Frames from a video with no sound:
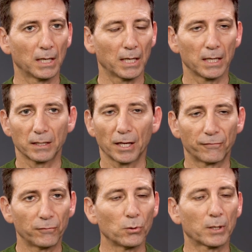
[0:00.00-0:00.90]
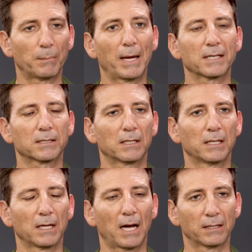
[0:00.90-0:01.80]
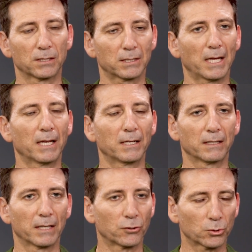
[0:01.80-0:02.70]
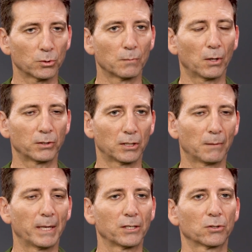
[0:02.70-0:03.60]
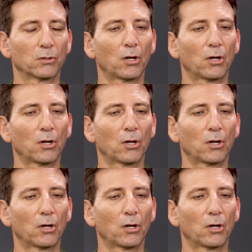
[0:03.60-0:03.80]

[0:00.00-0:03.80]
in their full capacity, understanding their true multidimensional